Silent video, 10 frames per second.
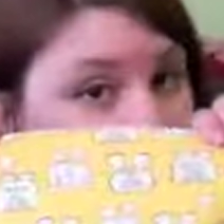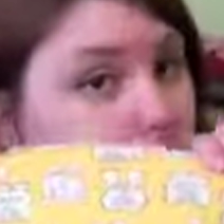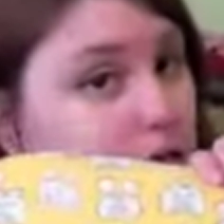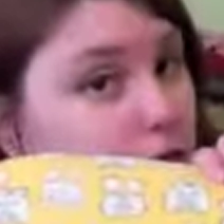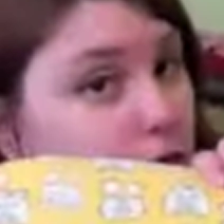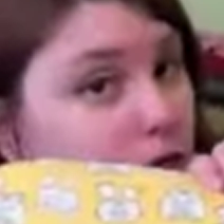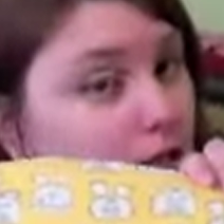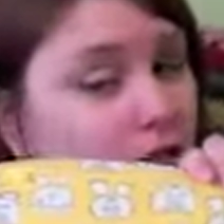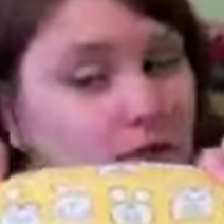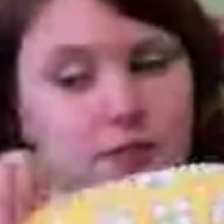this was
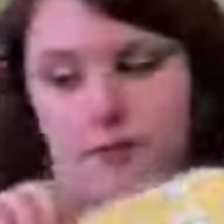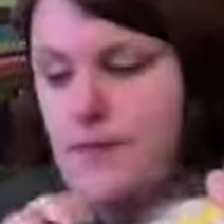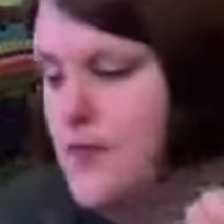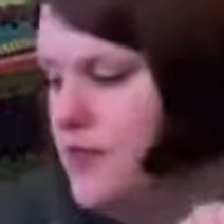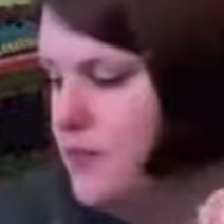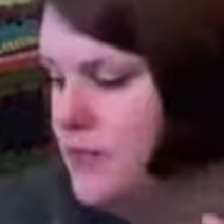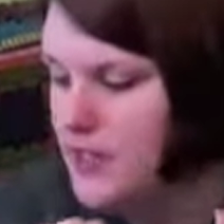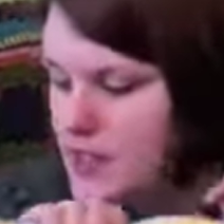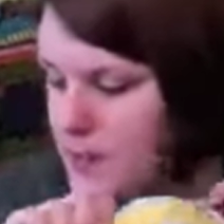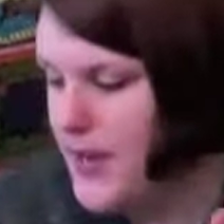one of them. One
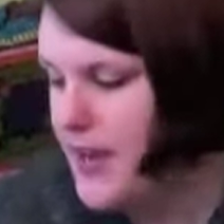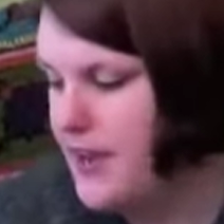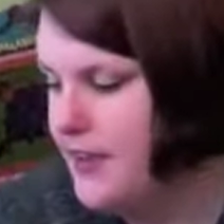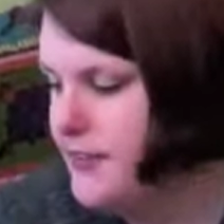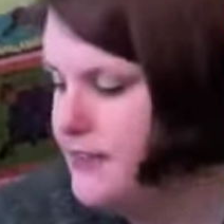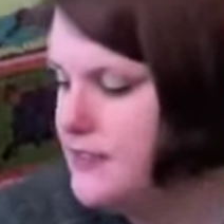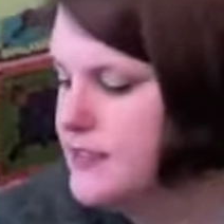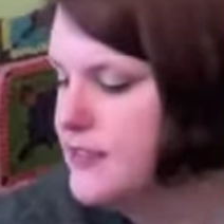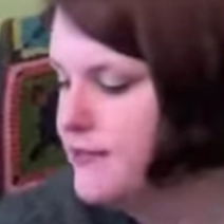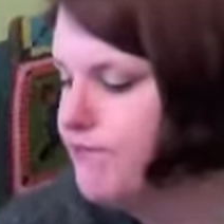of the
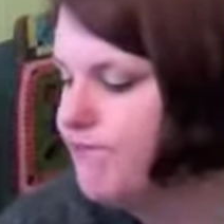bags.